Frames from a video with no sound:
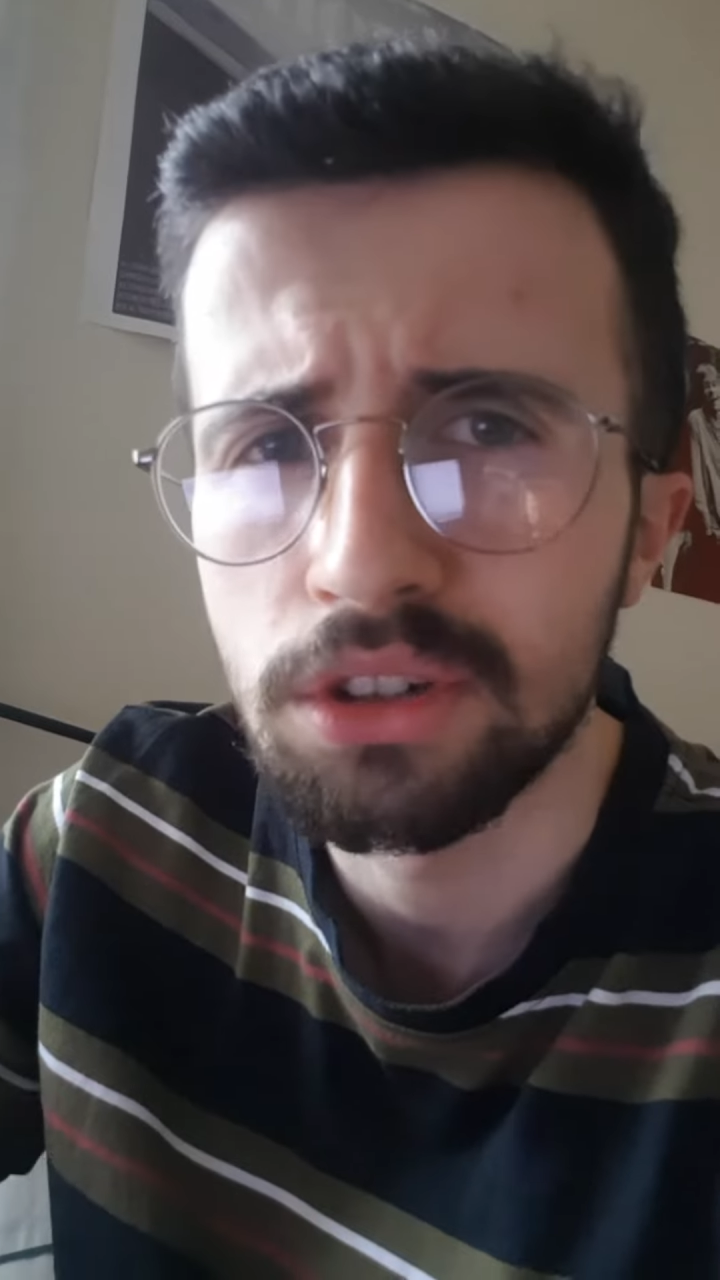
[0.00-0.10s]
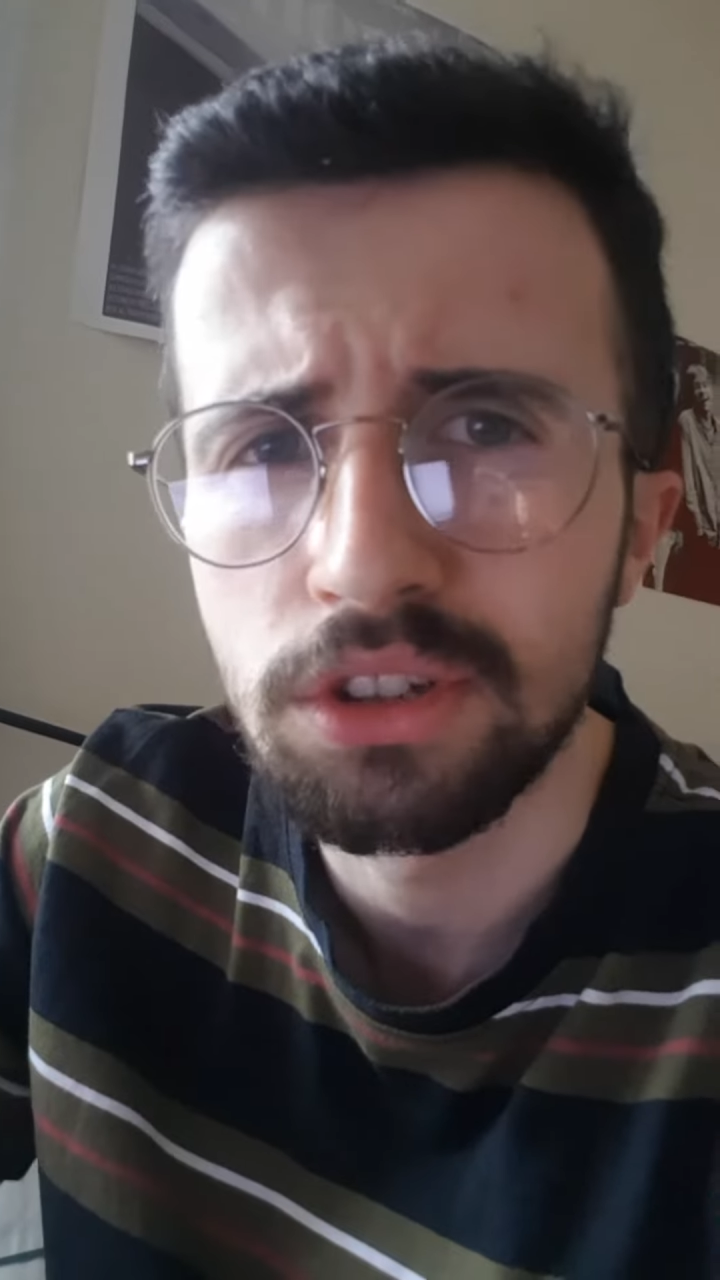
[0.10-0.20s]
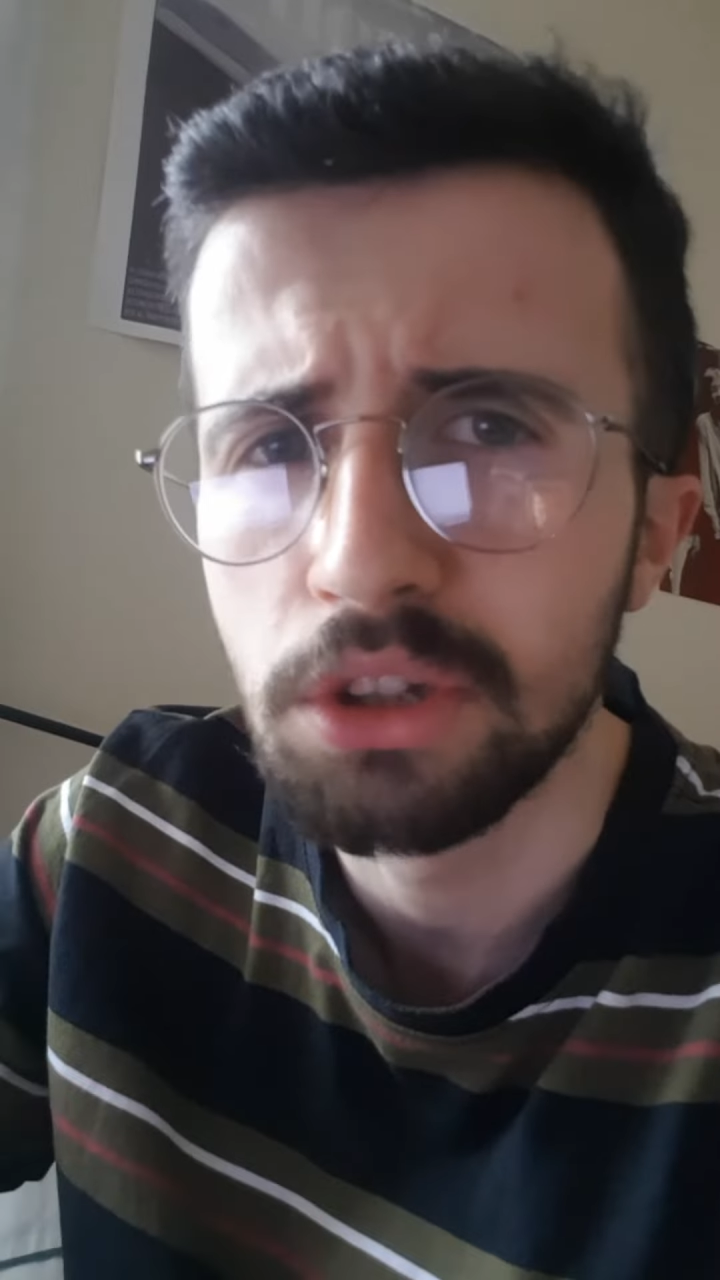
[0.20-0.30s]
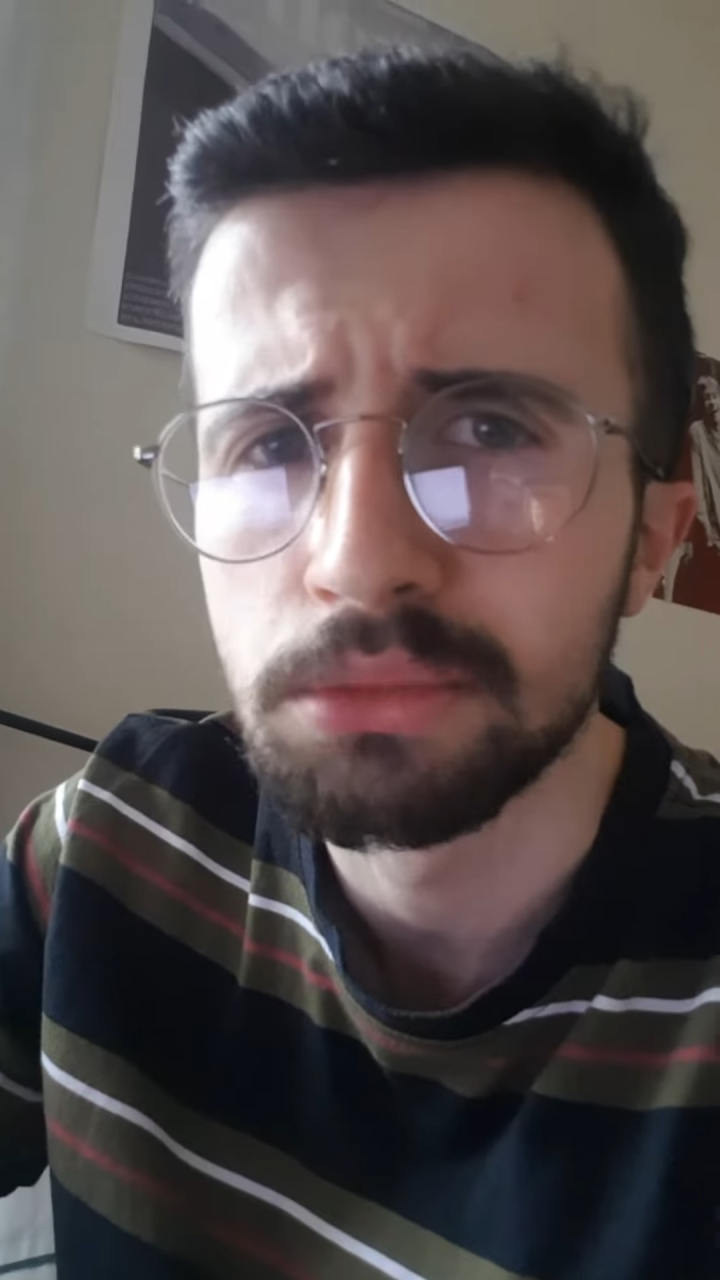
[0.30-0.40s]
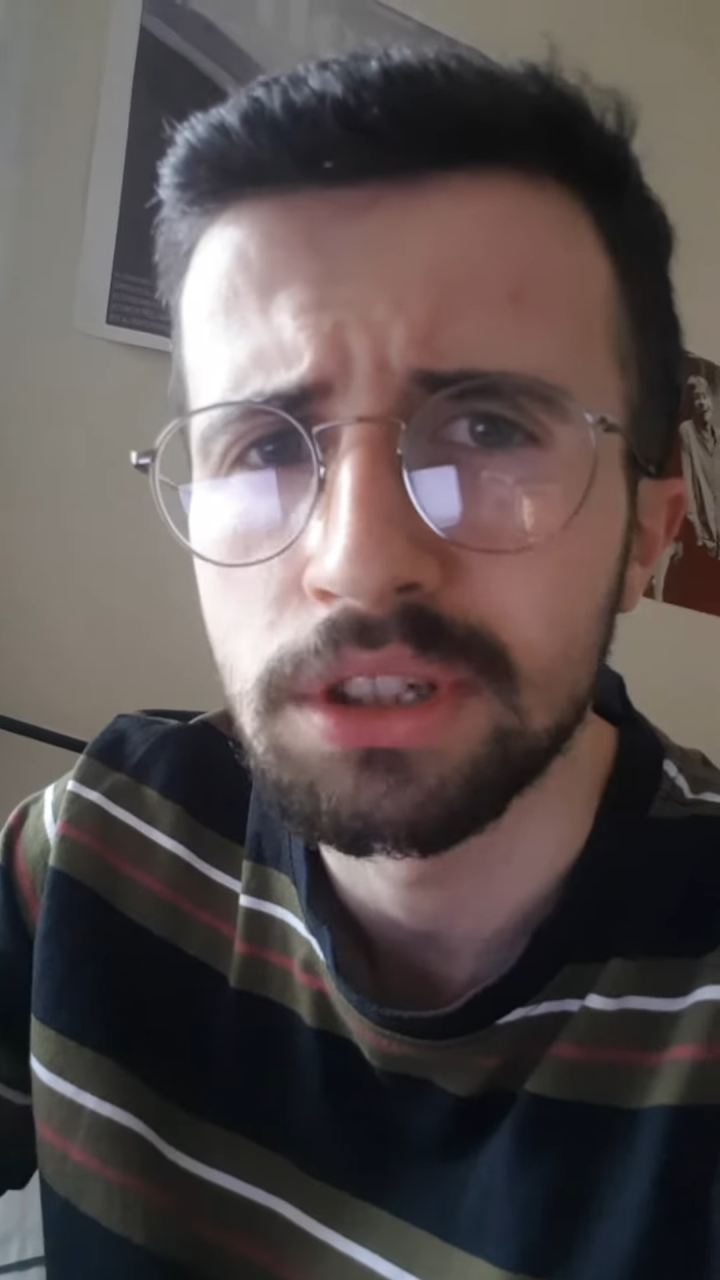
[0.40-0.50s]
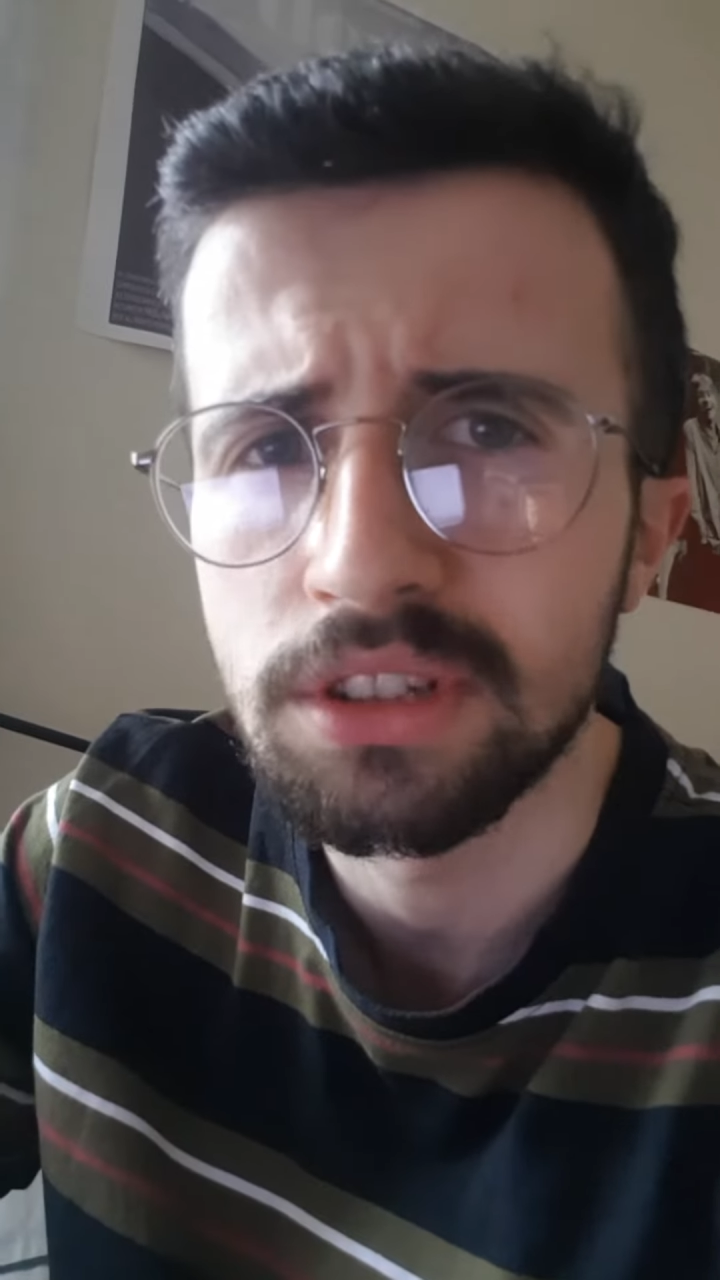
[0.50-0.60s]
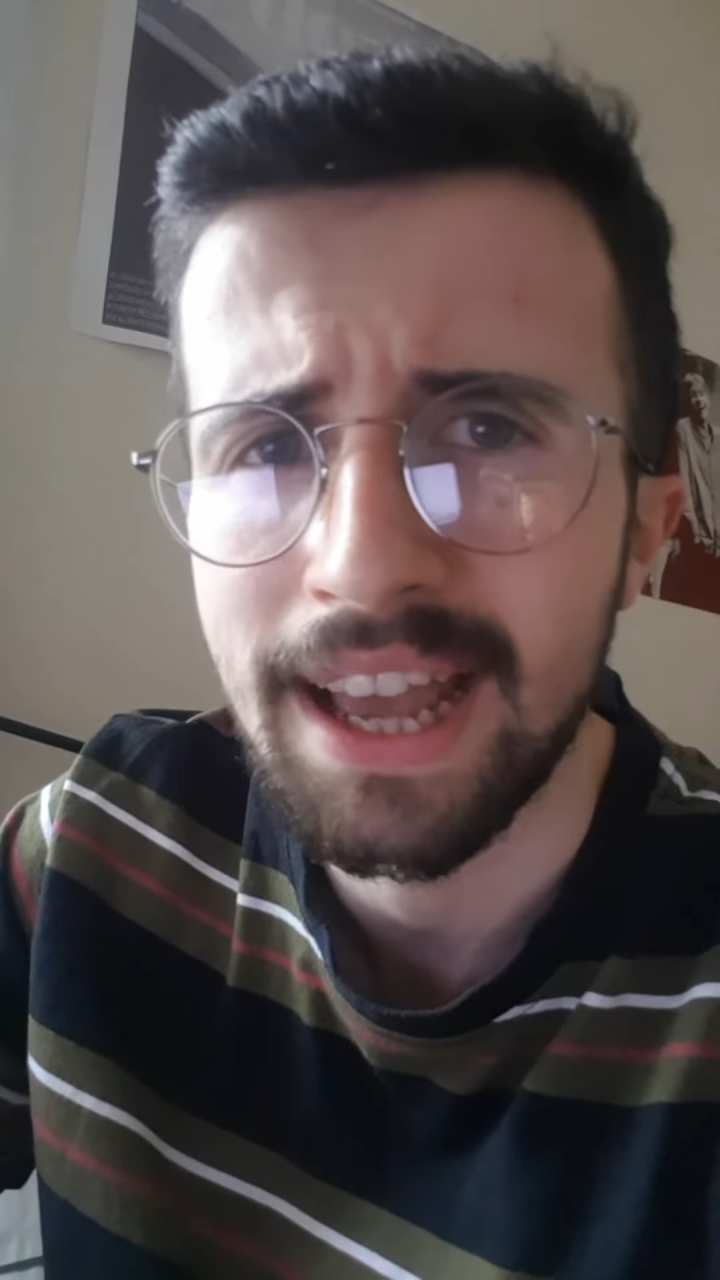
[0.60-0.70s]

numerous